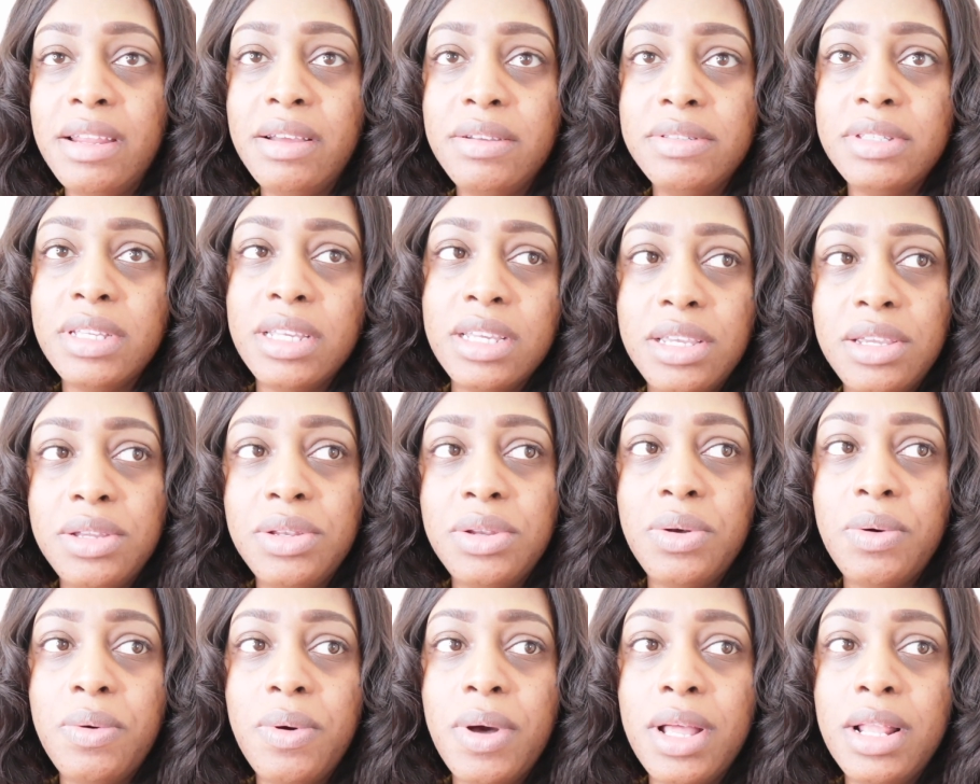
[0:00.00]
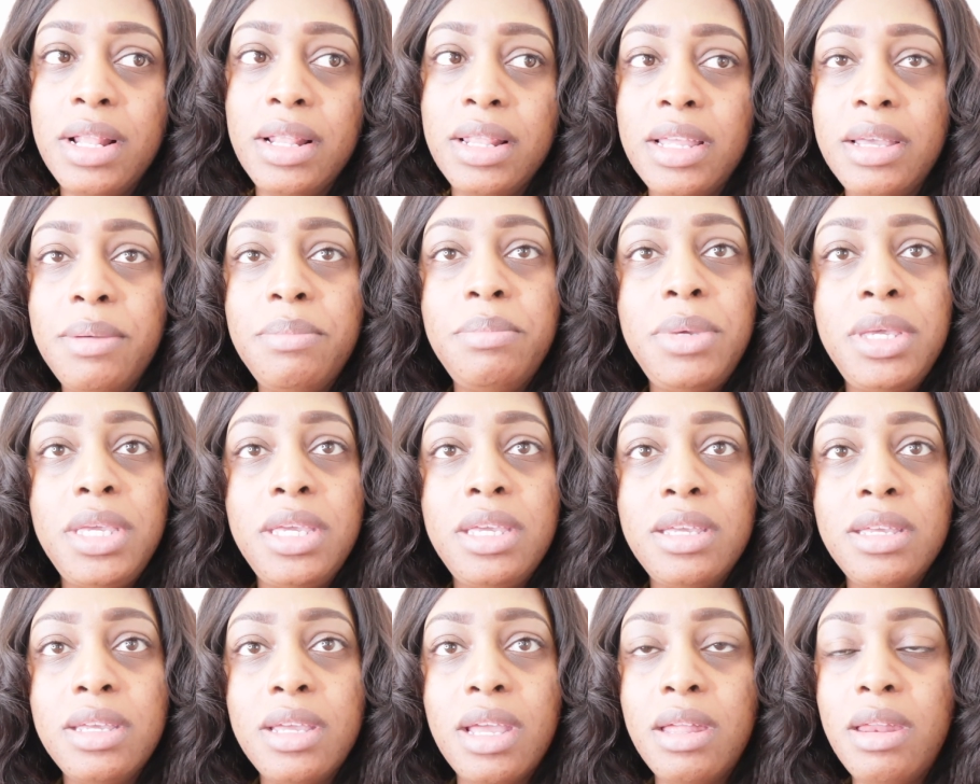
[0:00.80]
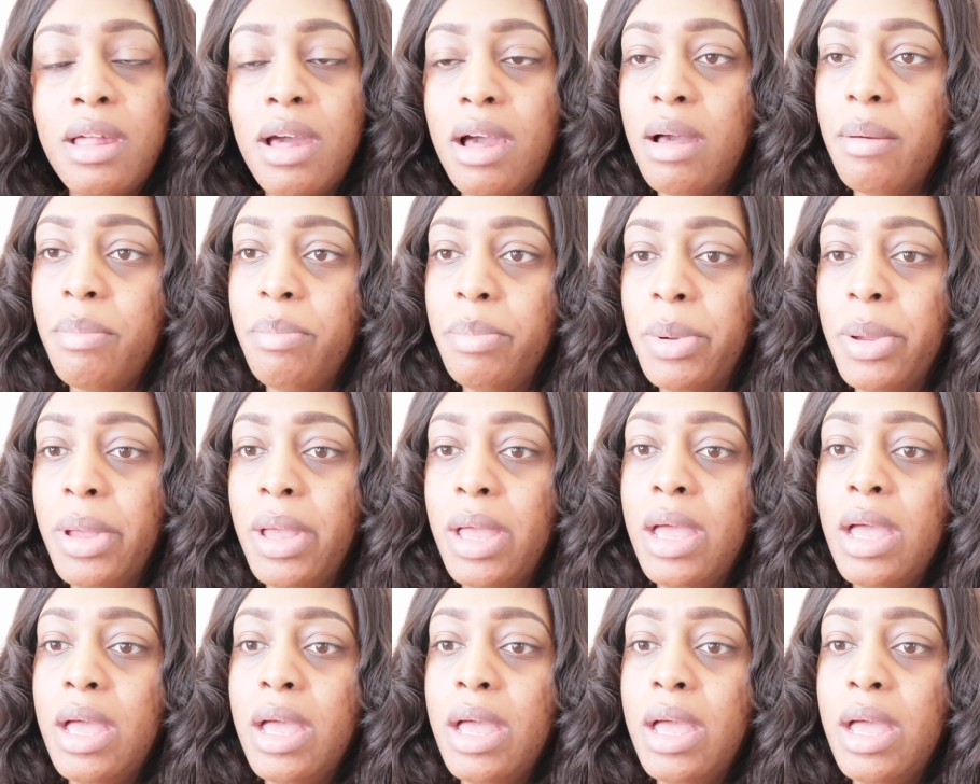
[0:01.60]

I was like, you know what, let me get up.